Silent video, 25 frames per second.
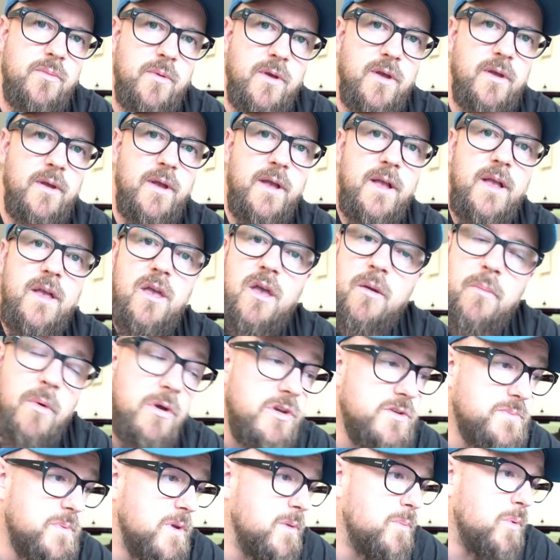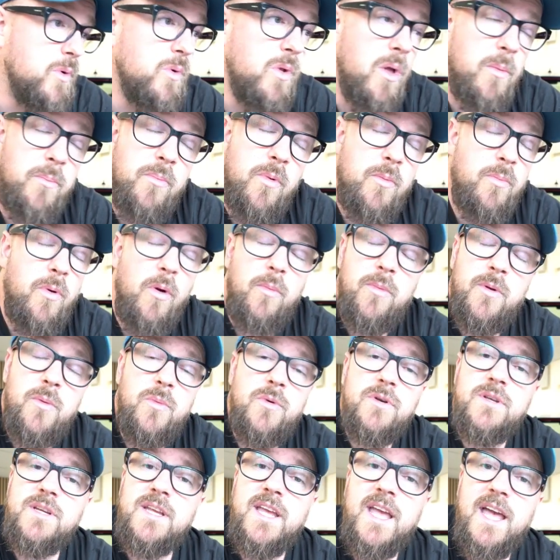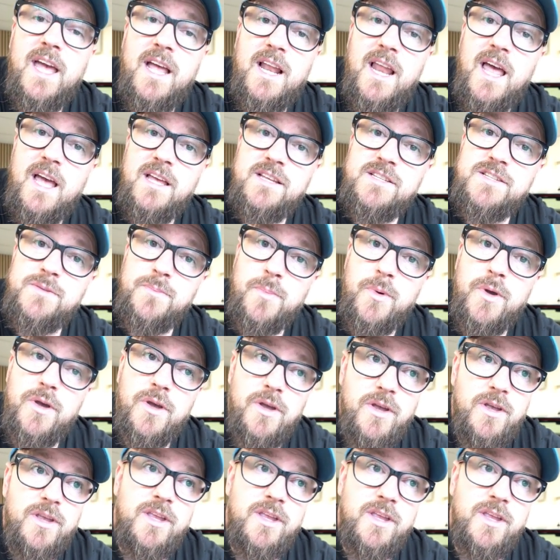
But most people probably wouldn't care less, but,